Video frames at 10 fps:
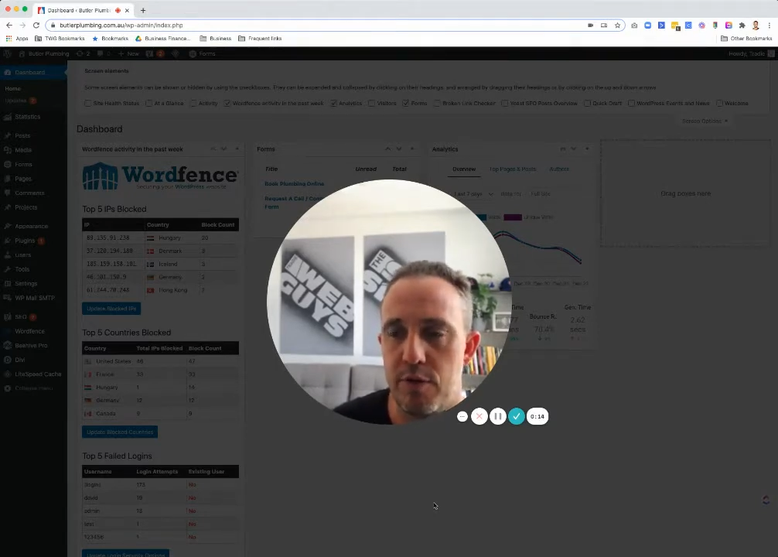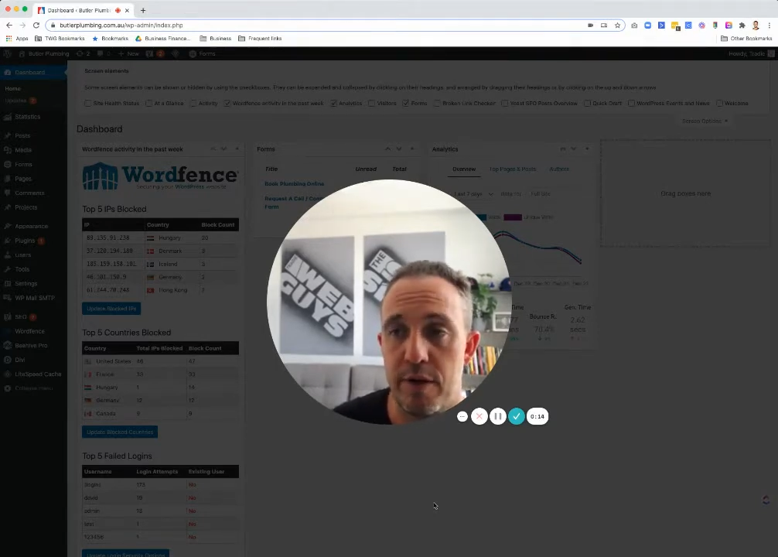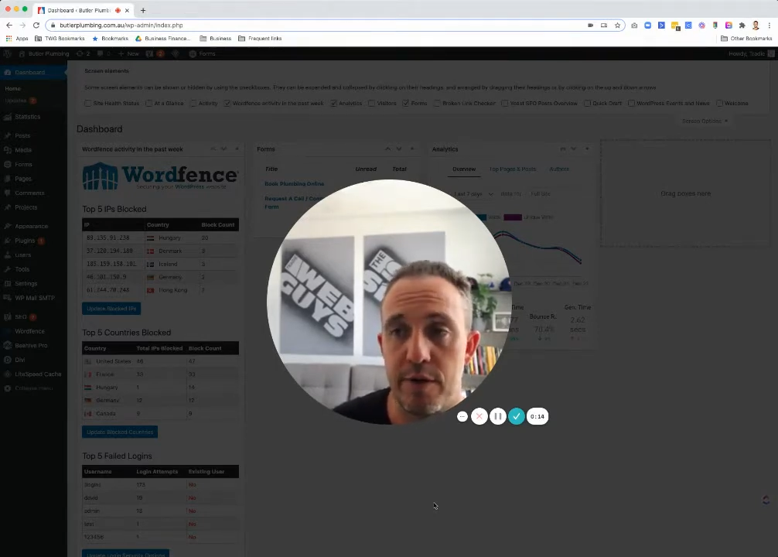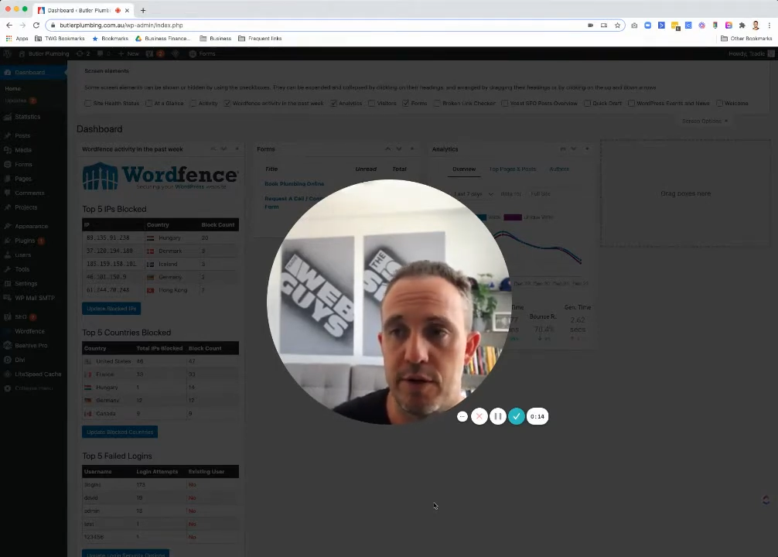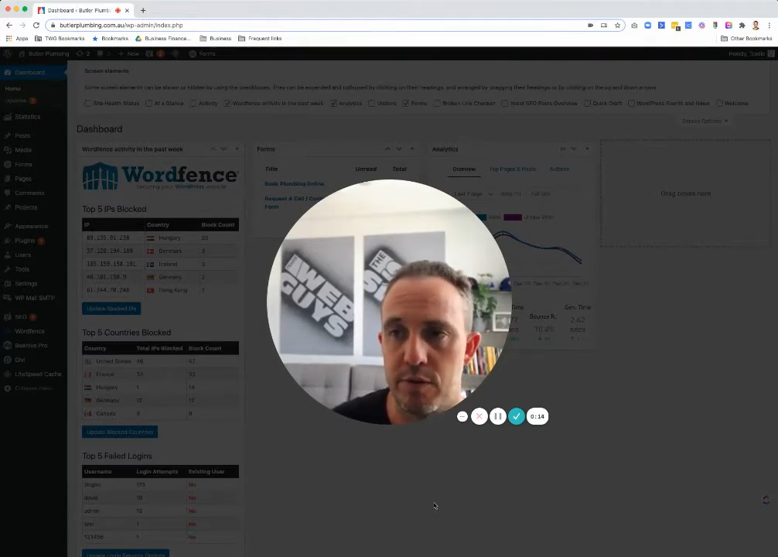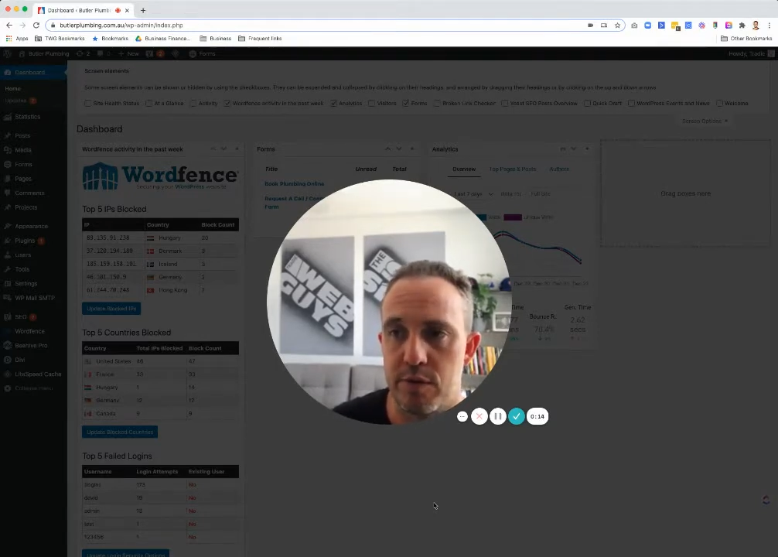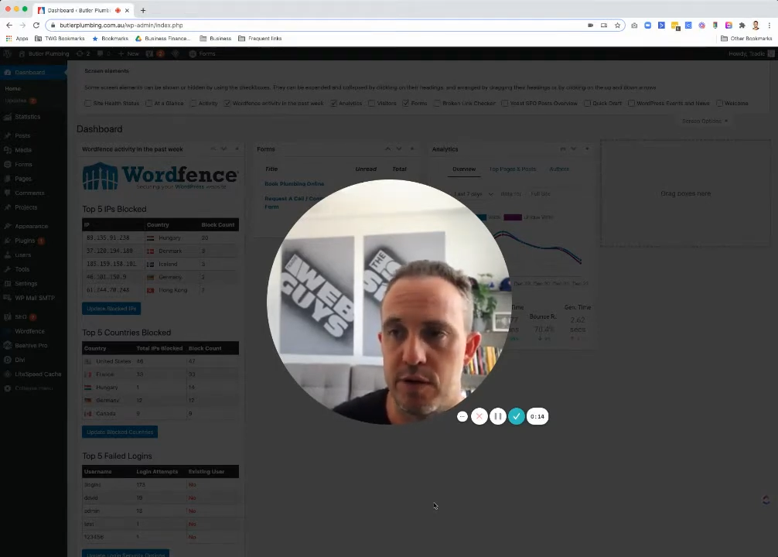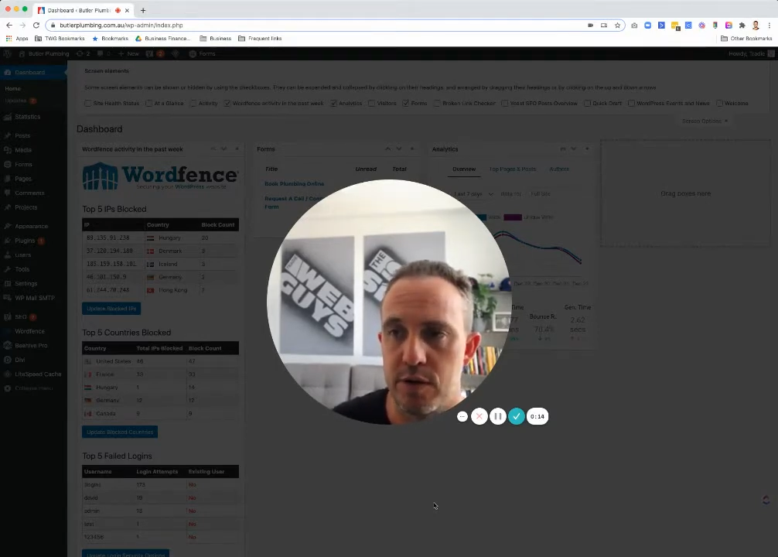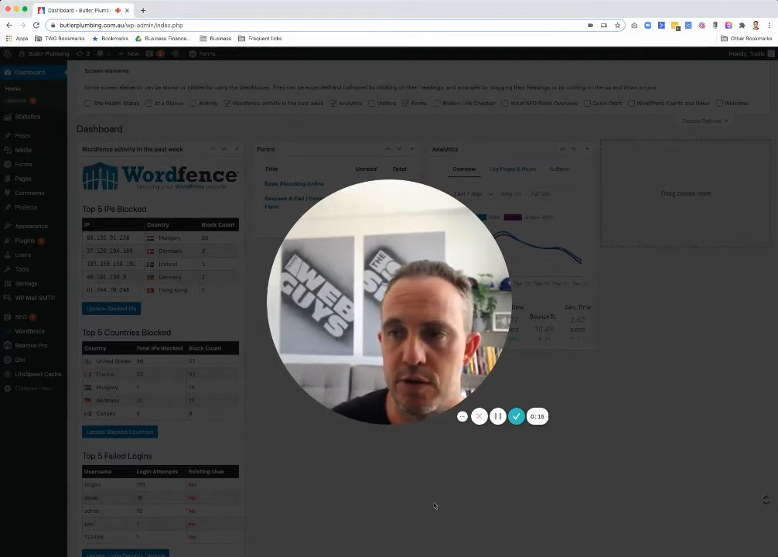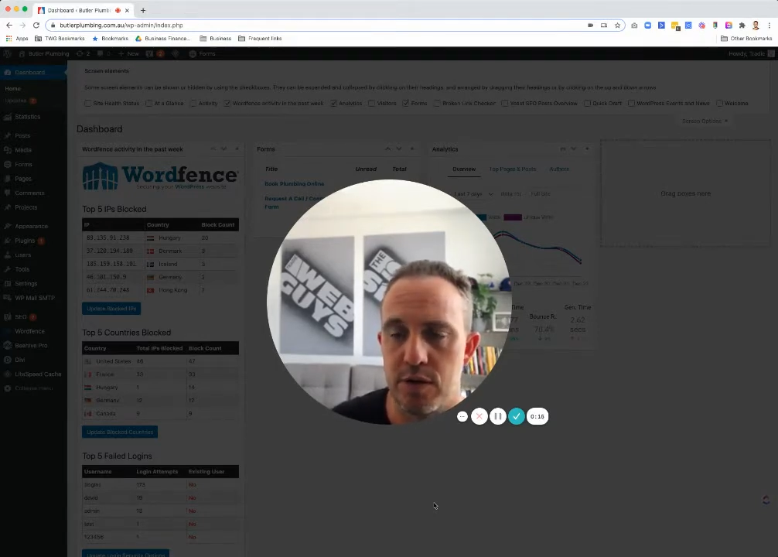various
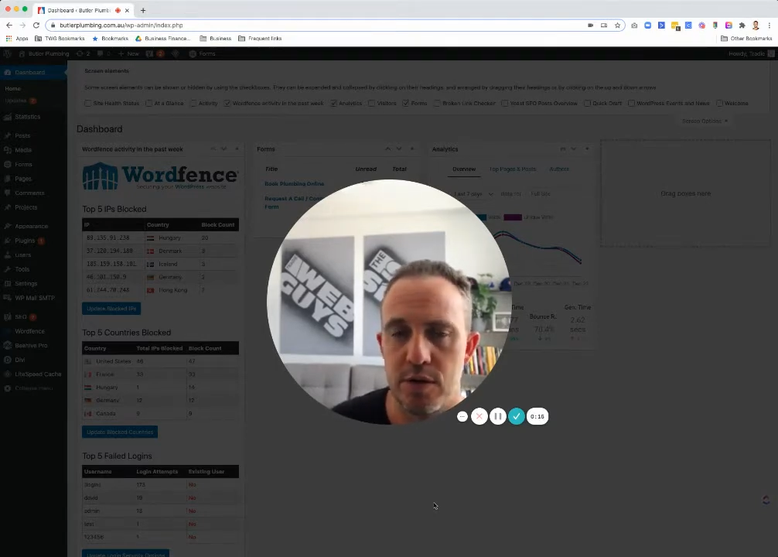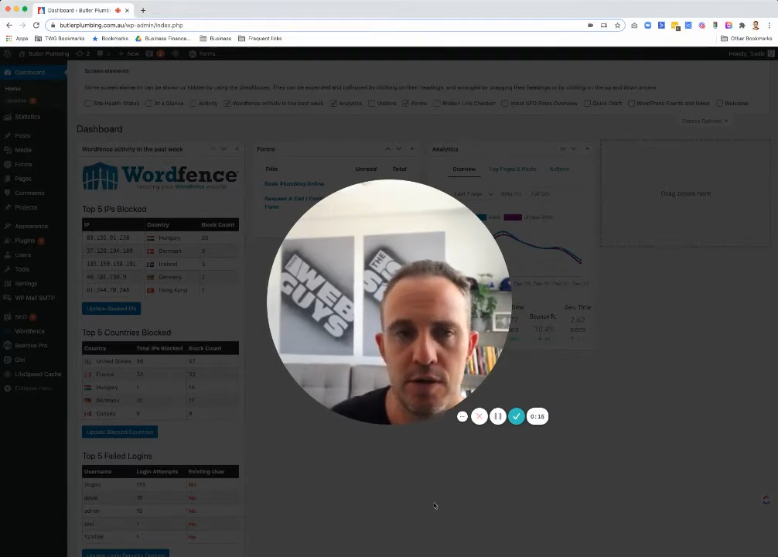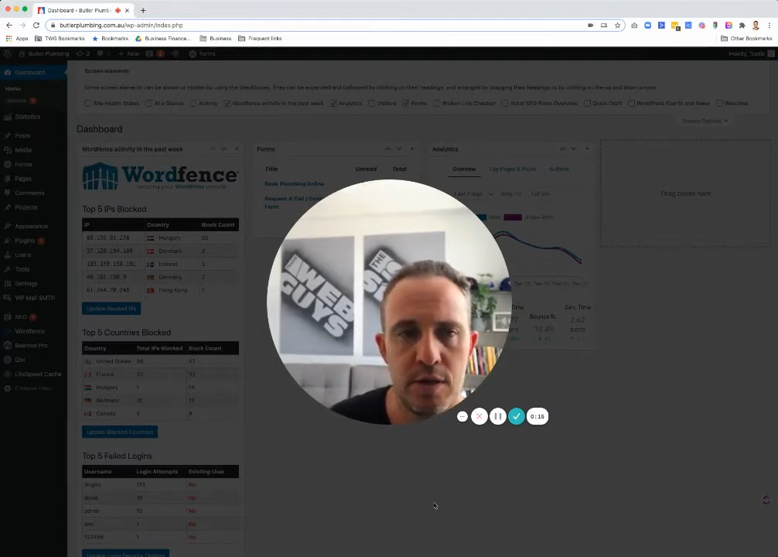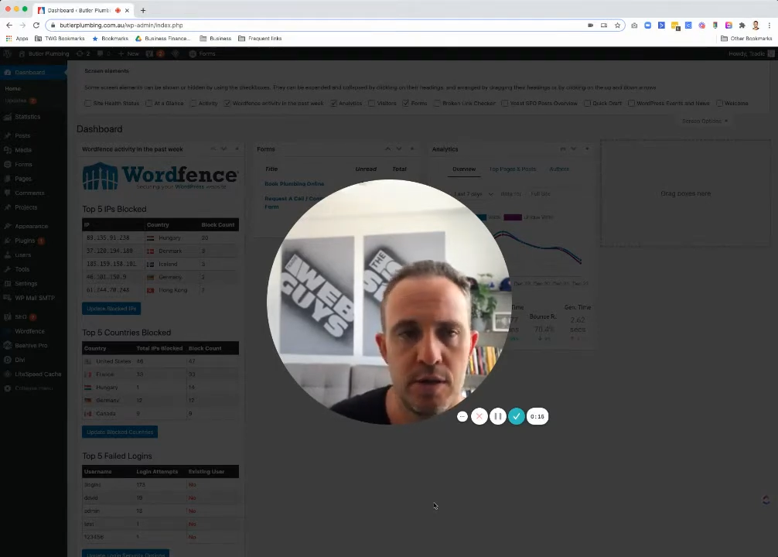reasons,